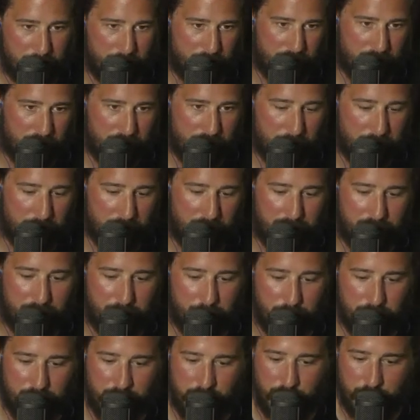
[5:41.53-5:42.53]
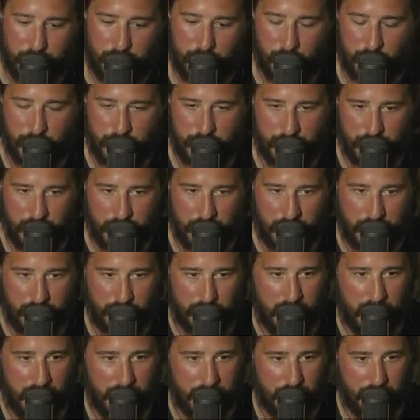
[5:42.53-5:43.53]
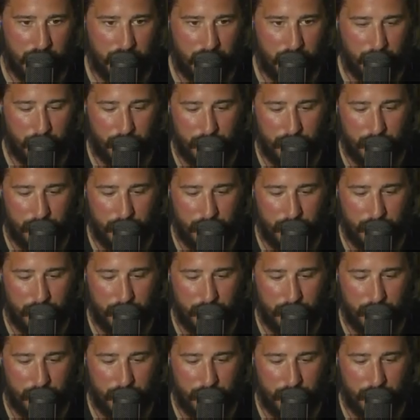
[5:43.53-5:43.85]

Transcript: Seemed like it was either Georgia State or Idaho.